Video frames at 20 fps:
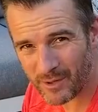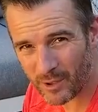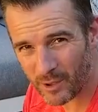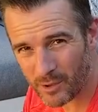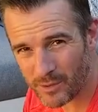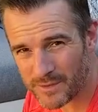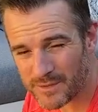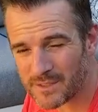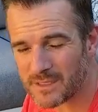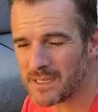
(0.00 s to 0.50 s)
the
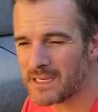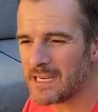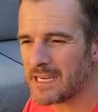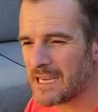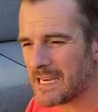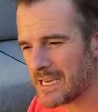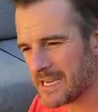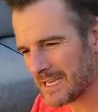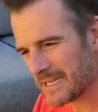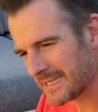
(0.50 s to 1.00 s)
glutes.
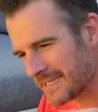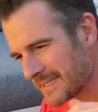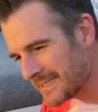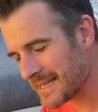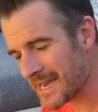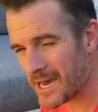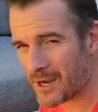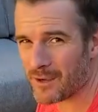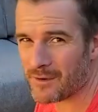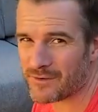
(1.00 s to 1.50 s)

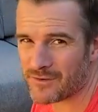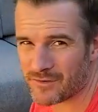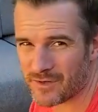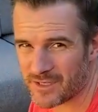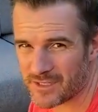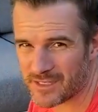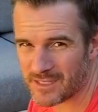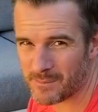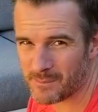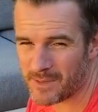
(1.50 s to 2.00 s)
Start off
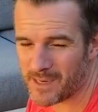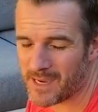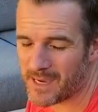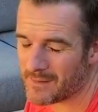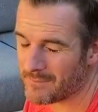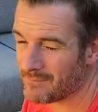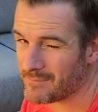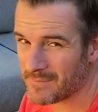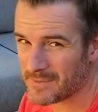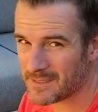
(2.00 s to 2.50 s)
stretching them
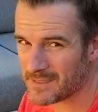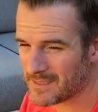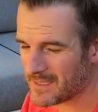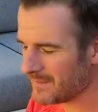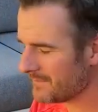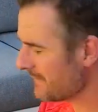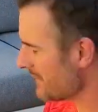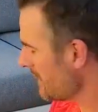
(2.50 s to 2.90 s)
out, see